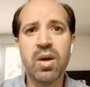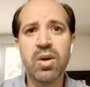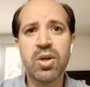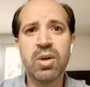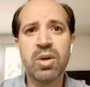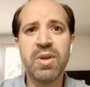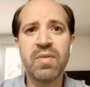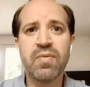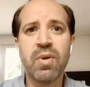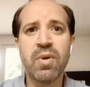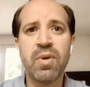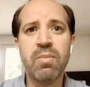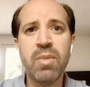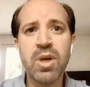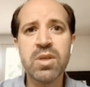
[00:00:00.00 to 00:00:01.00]
are coming
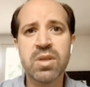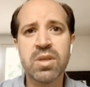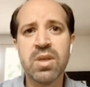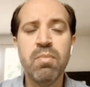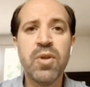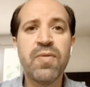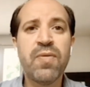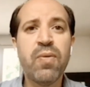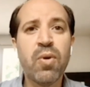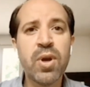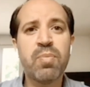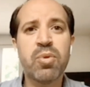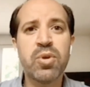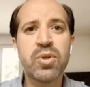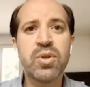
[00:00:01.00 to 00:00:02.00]
from us, but
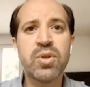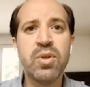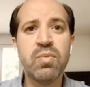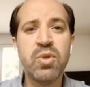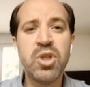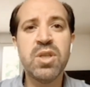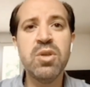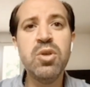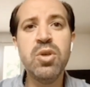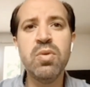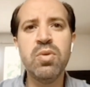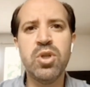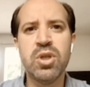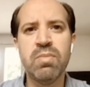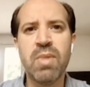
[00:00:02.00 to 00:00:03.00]
40%, which is a
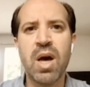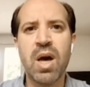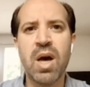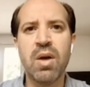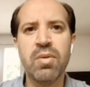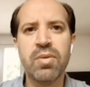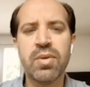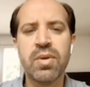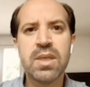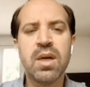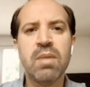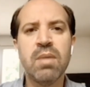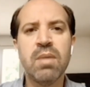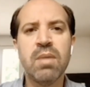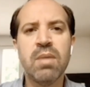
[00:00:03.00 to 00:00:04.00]
huge amount, is
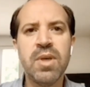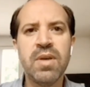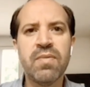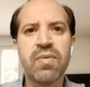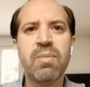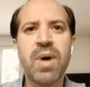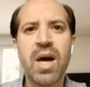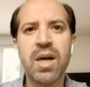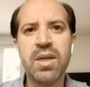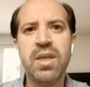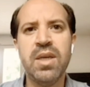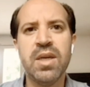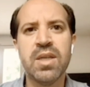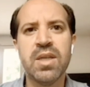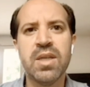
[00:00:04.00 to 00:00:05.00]
coming from
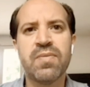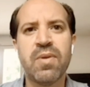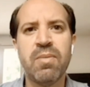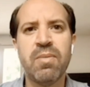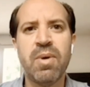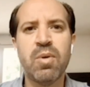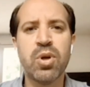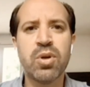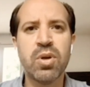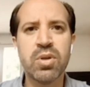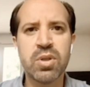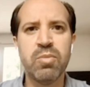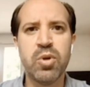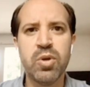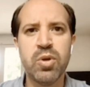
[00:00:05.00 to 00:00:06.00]
ideas from our
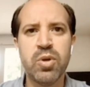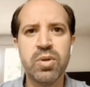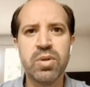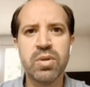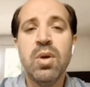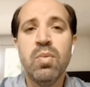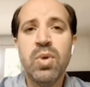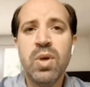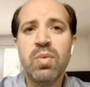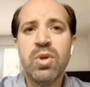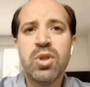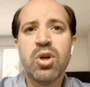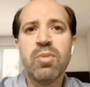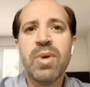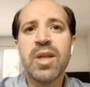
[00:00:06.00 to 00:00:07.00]
customers.
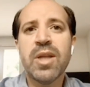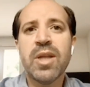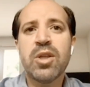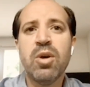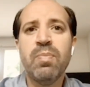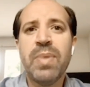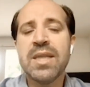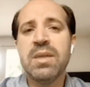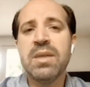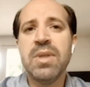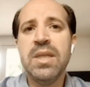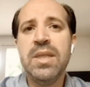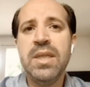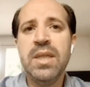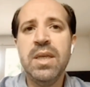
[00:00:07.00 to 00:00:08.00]
We talk about
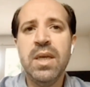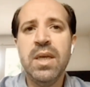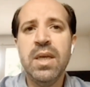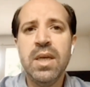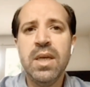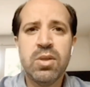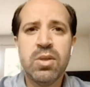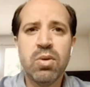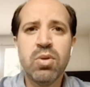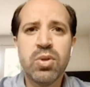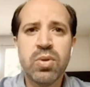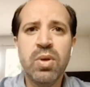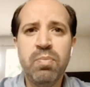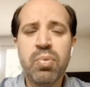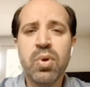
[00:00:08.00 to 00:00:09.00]
compatibility. It's
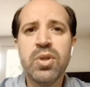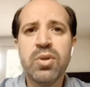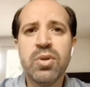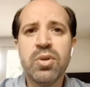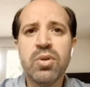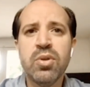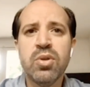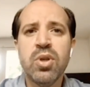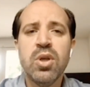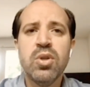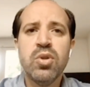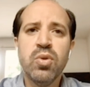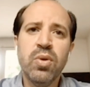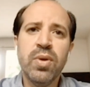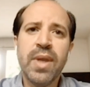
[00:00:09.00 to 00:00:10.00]
also important
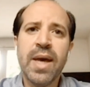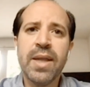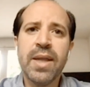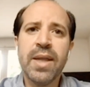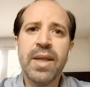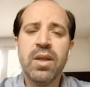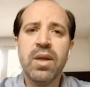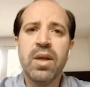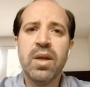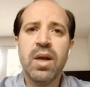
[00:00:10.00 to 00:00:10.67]
to know that